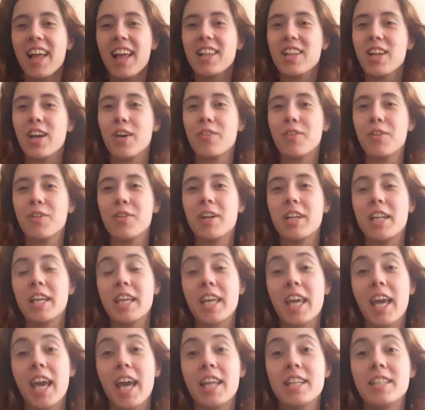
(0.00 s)
Hello everyone
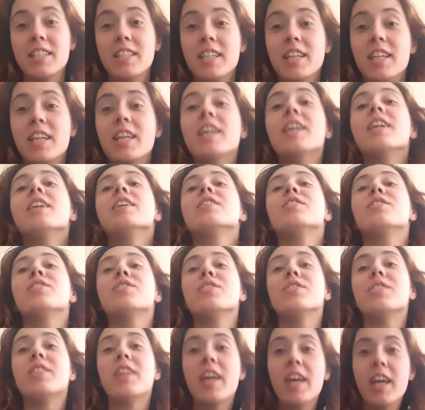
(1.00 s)
again.
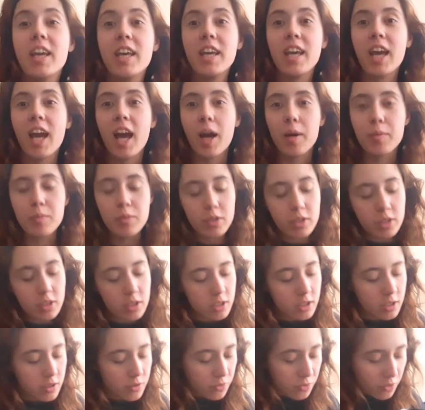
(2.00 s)
Today I'm
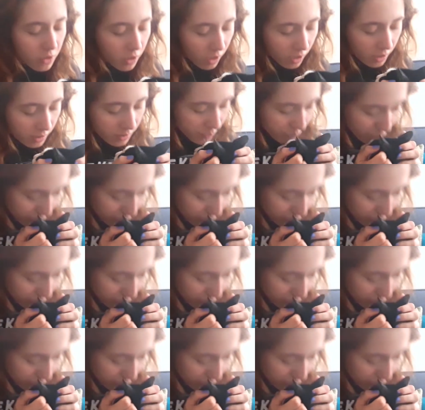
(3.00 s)
gonna vlog.